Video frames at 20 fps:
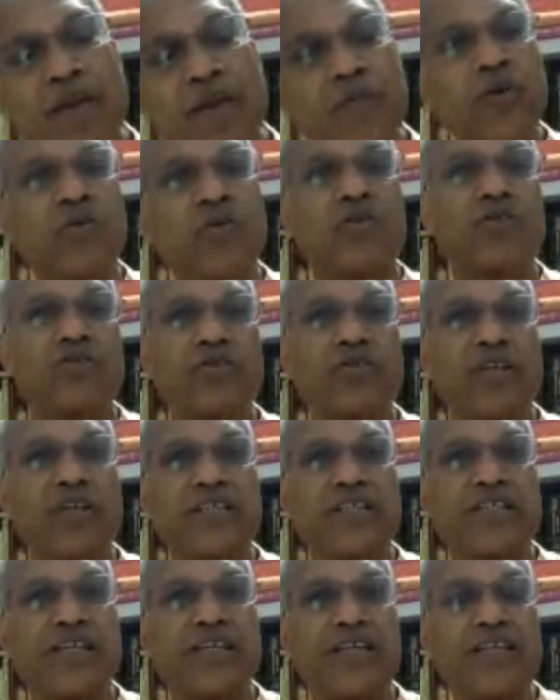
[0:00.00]
onto the
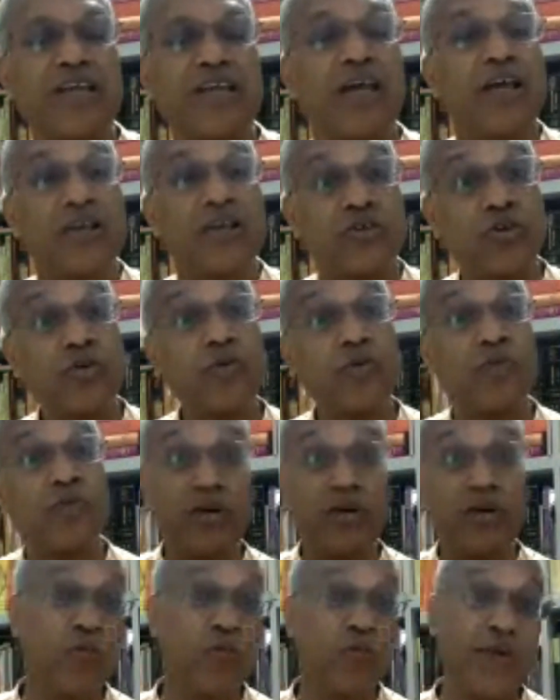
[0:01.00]
stage. So one
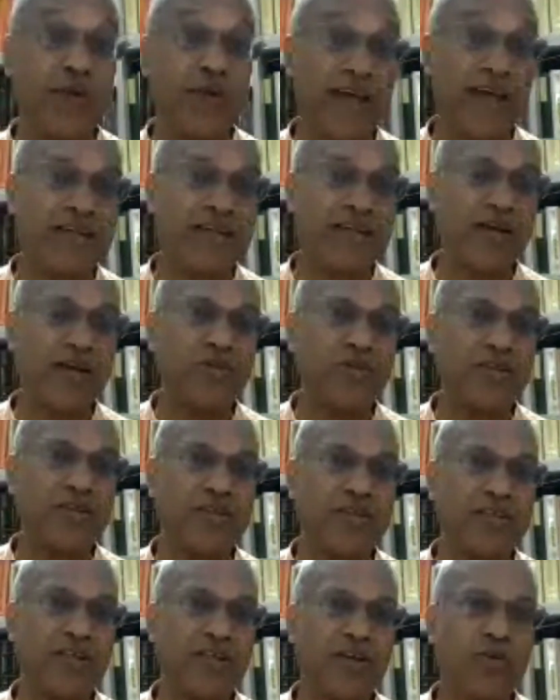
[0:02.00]
who will act out
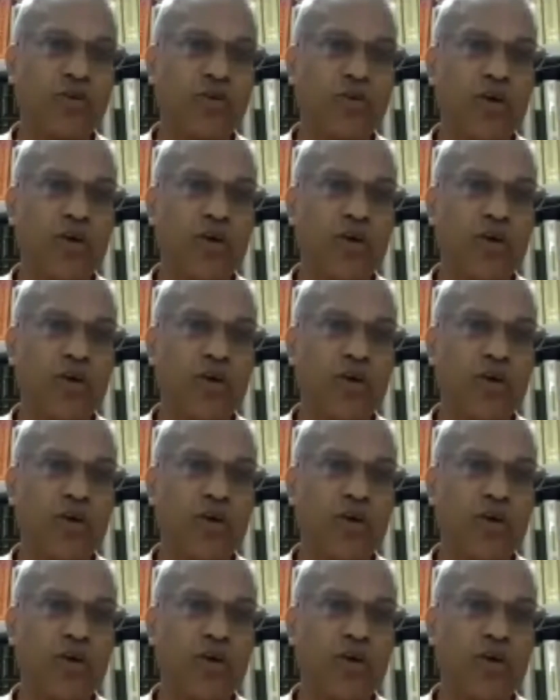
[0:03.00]
the role of